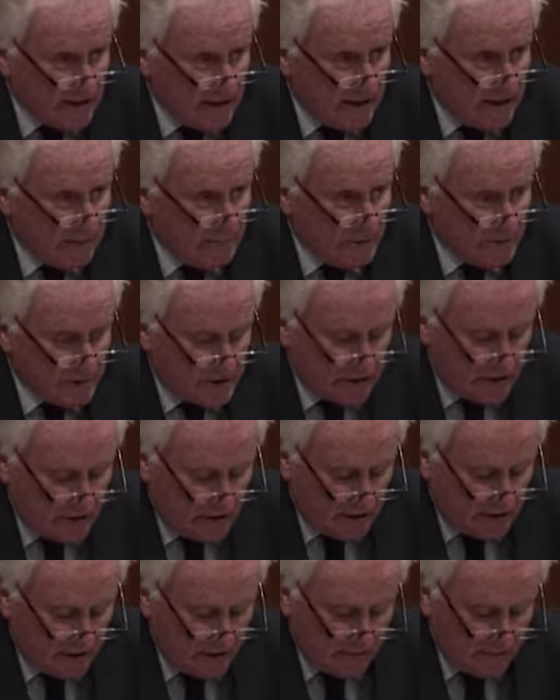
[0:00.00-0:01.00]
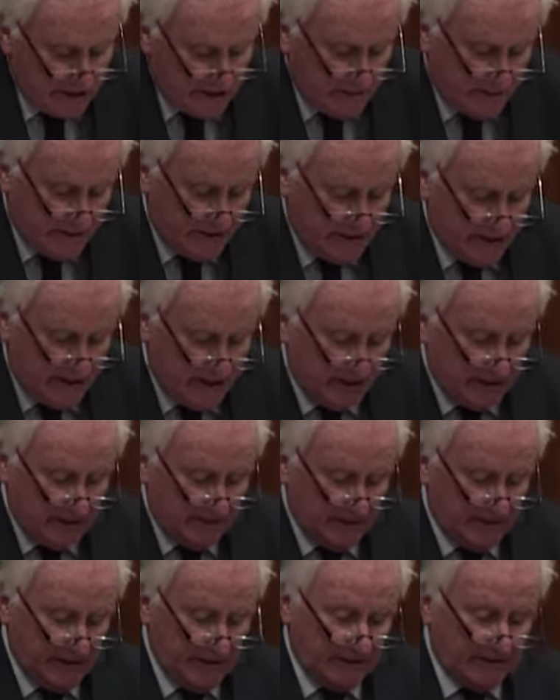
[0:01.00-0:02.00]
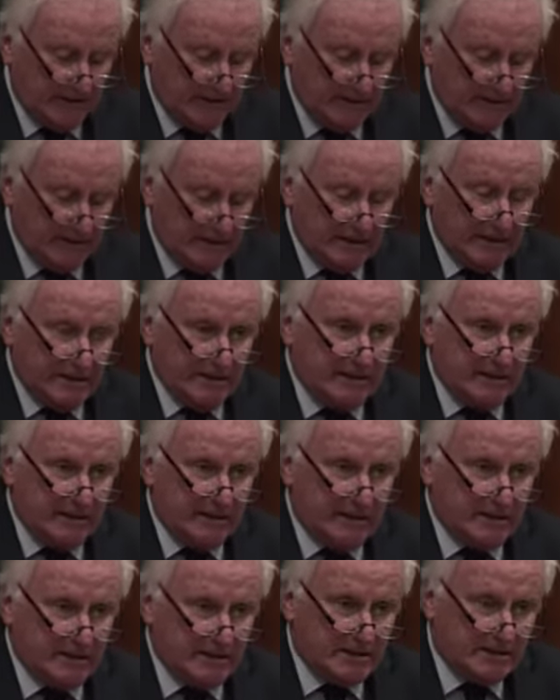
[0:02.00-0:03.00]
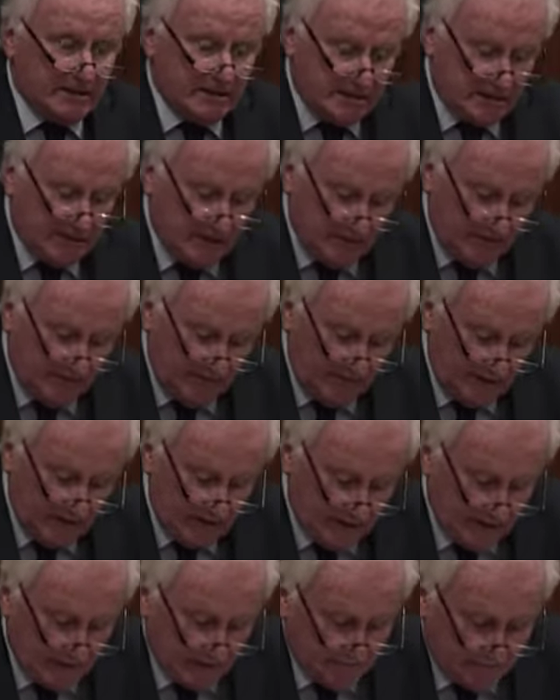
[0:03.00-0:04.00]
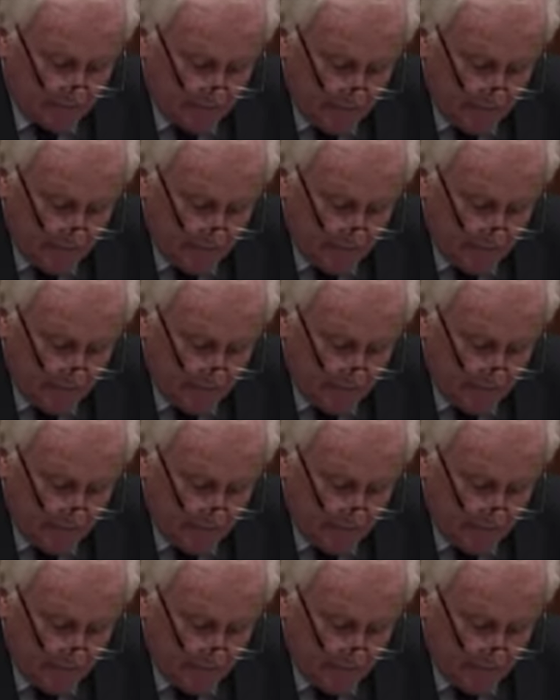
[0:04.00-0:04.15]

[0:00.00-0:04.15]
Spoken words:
a prosecutor must be satisfied that an assisting offender